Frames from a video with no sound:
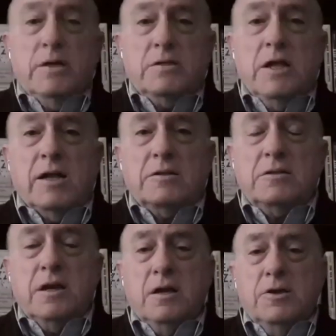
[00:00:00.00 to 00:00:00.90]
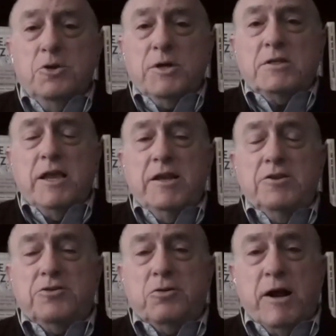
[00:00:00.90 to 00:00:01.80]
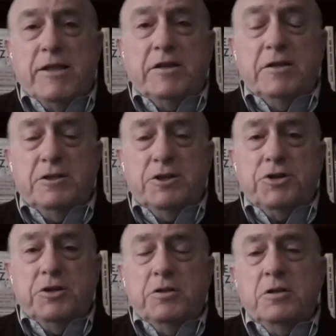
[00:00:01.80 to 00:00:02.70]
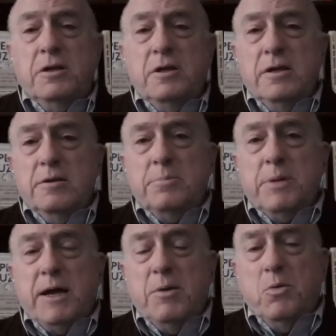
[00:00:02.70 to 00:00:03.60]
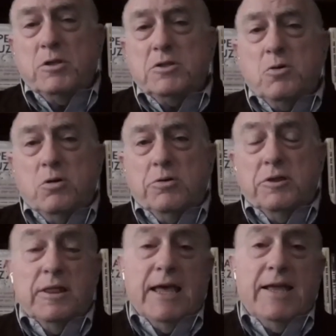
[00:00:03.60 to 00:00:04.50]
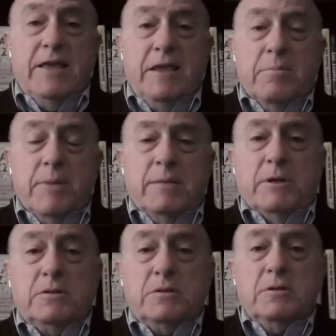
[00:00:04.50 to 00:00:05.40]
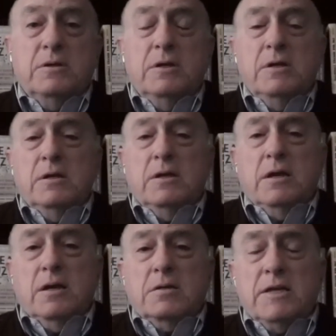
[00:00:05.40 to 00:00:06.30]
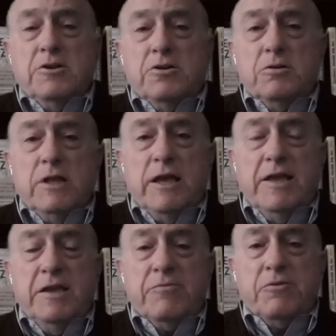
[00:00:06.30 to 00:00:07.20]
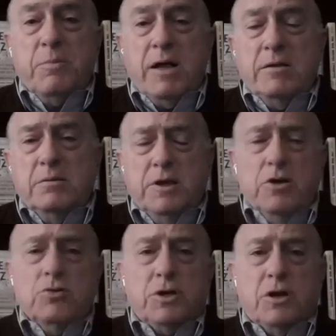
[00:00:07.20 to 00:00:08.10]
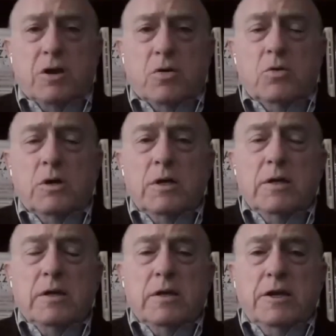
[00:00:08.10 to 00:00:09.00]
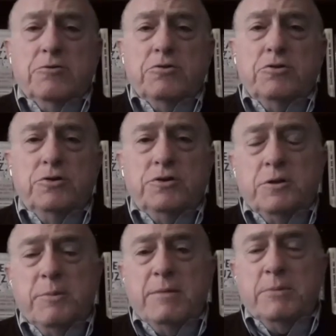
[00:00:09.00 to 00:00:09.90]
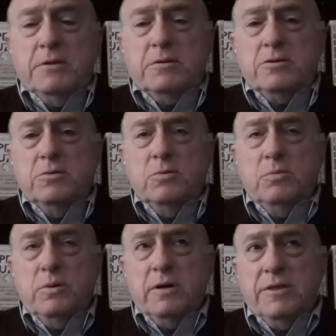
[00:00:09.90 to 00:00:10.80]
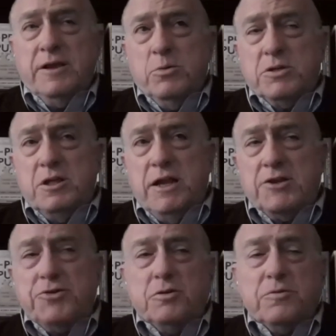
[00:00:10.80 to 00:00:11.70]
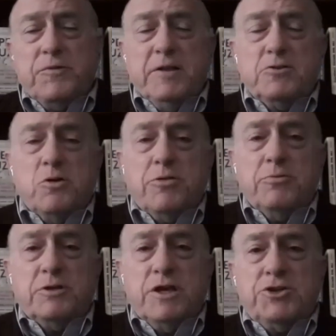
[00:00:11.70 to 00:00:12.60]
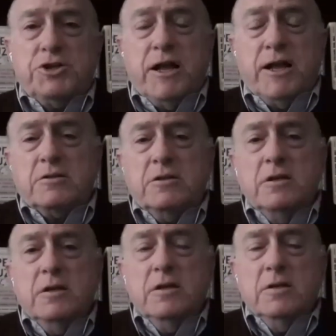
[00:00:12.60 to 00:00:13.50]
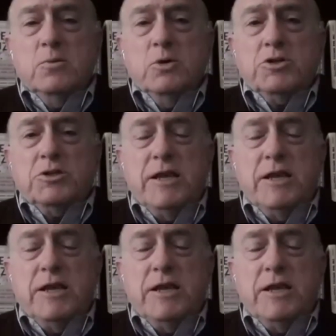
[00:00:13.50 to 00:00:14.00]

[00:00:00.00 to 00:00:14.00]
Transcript: it's not. U.S. aid is already conditioned by what's called the Leahy Amendment. Senator Leahy of Vermont years ago introduced an amendment to, I think it was the National Defense Authorization Act, which